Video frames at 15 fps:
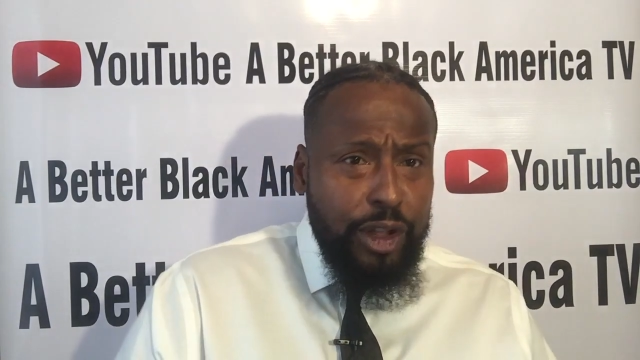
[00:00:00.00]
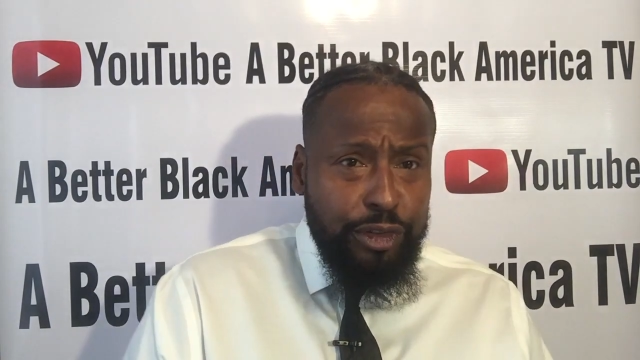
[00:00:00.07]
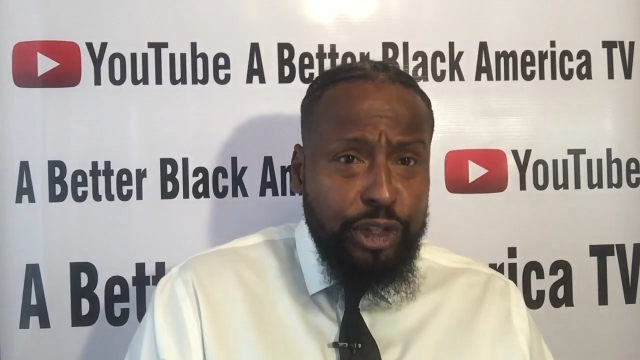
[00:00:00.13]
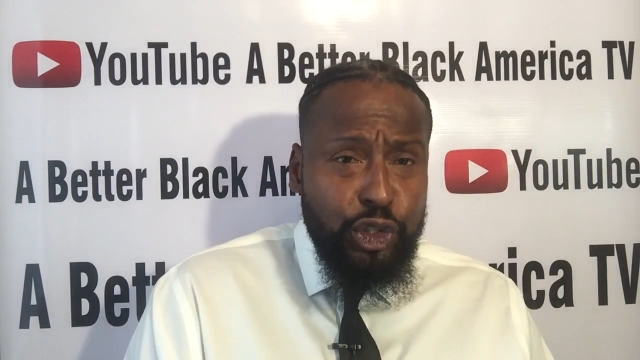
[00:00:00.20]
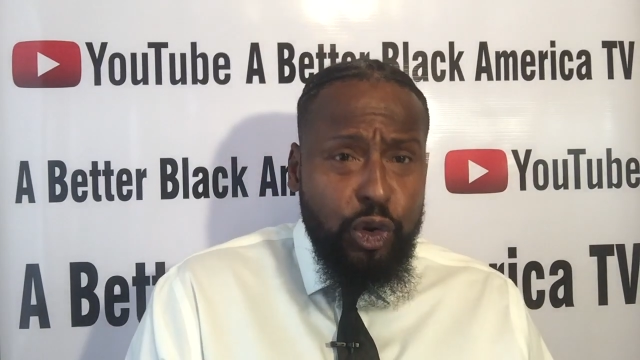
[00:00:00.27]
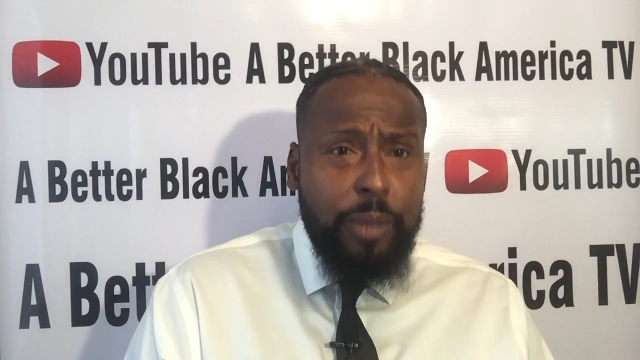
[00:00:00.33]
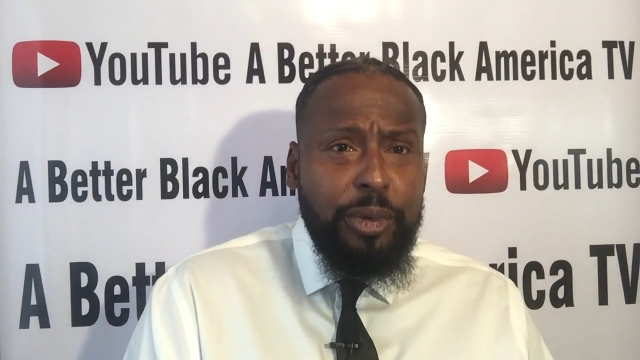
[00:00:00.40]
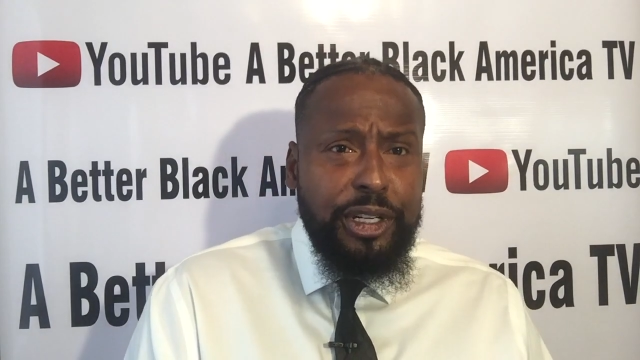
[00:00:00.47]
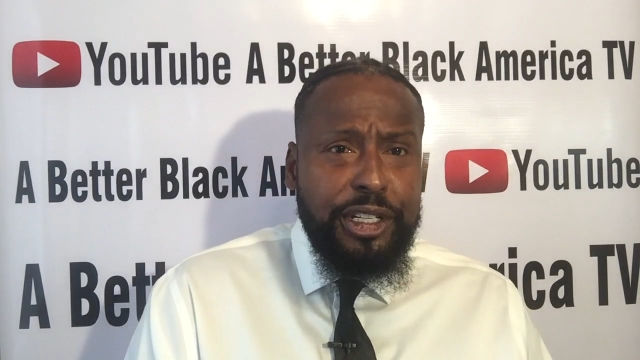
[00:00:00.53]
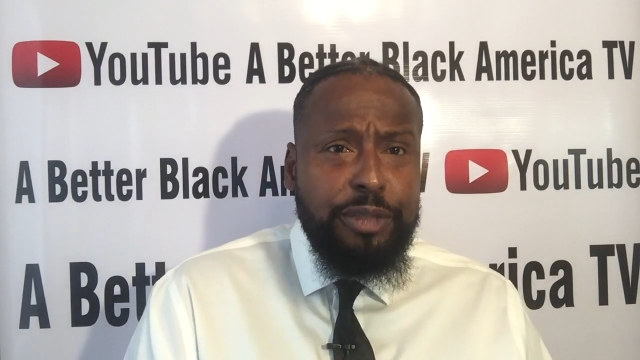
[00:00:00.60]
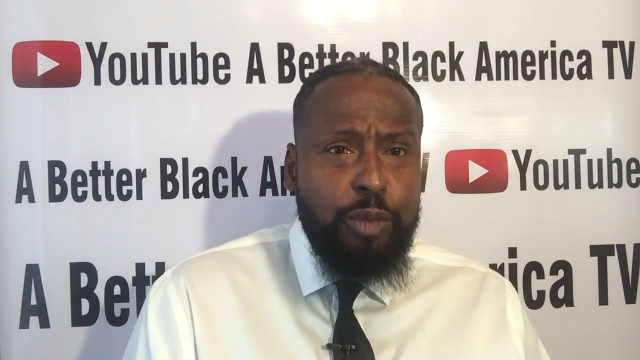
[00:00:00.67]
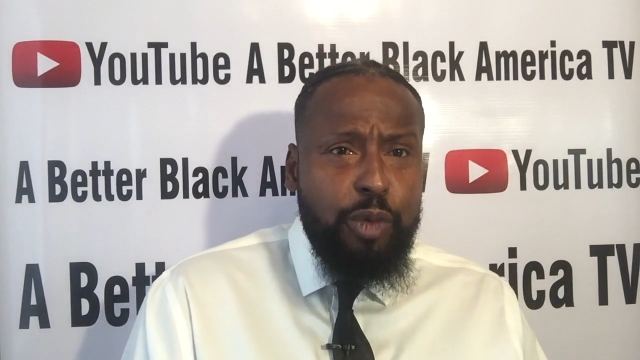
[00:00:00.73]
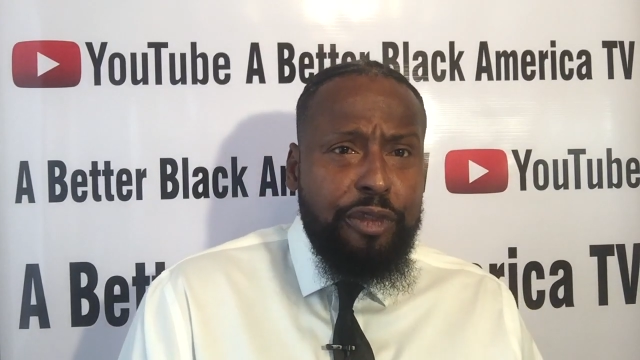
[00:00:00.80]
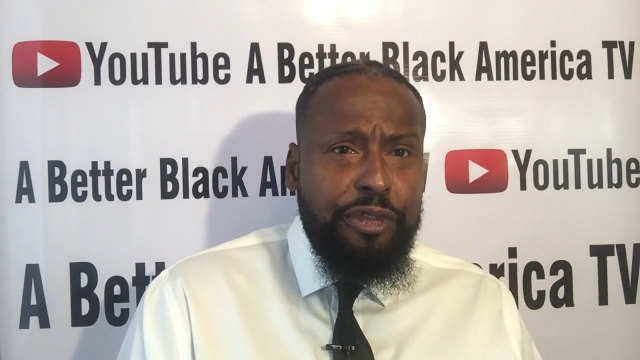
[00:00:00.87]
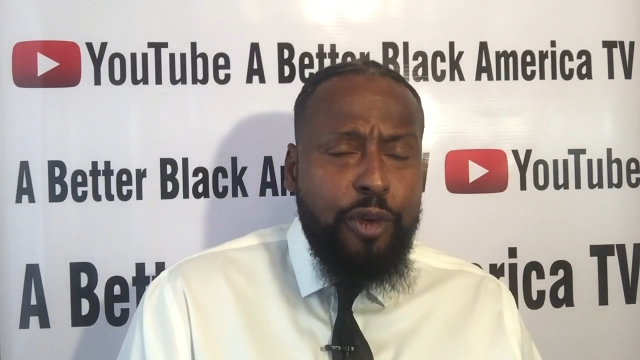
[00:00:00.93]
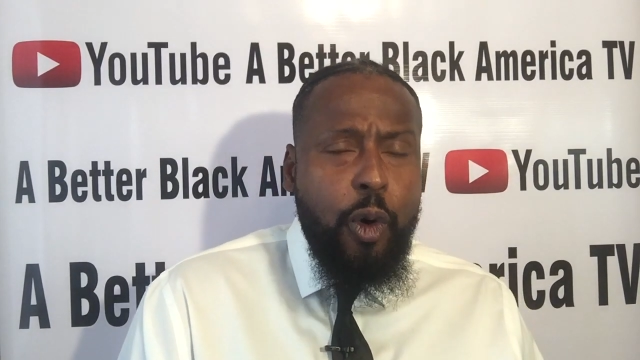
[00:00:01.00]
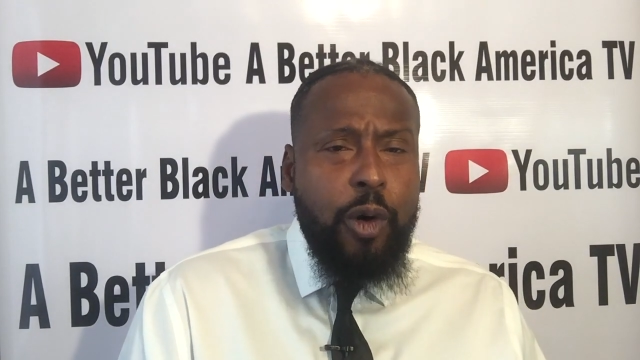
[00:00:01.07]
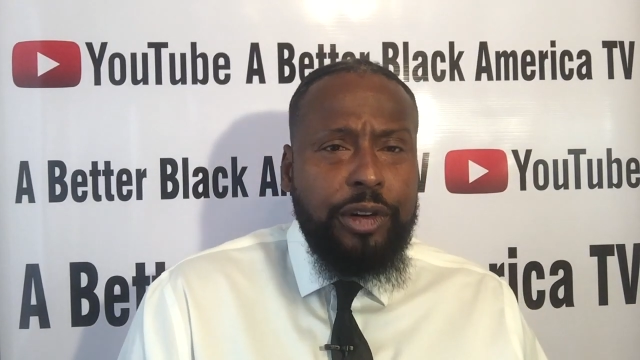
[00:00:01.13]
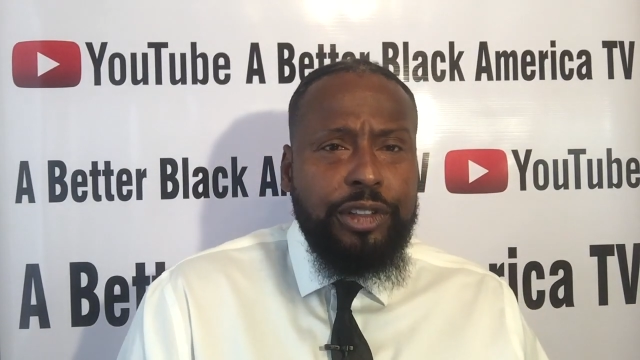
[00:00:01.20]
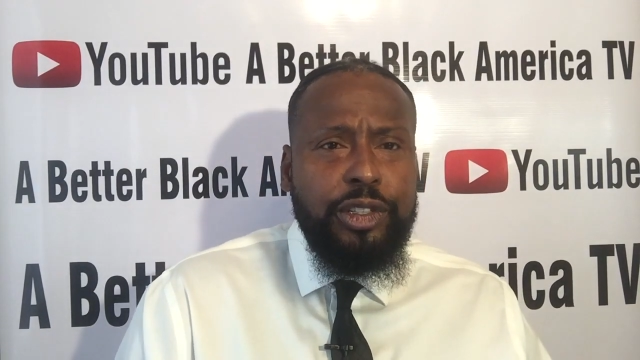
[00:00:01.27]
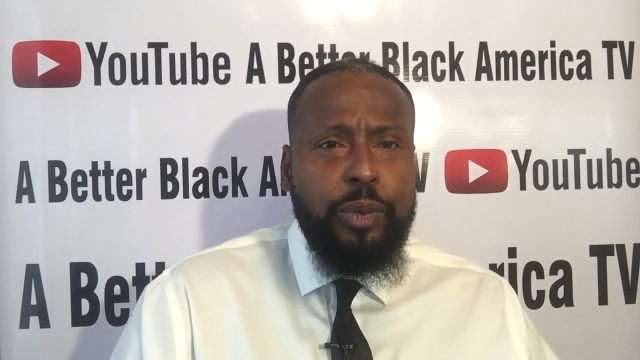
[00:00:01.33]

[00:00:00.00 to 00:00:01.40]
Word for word: the trouble is moving forward.